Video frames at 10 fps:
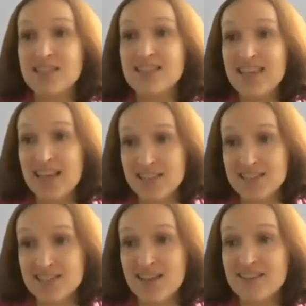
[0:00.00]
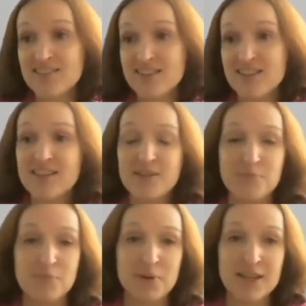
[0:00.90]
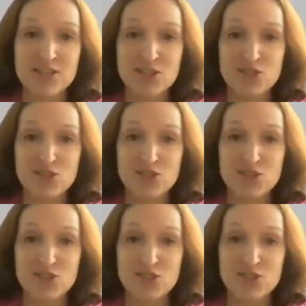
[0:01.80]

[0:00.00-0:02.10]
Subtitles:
And yes, at the basis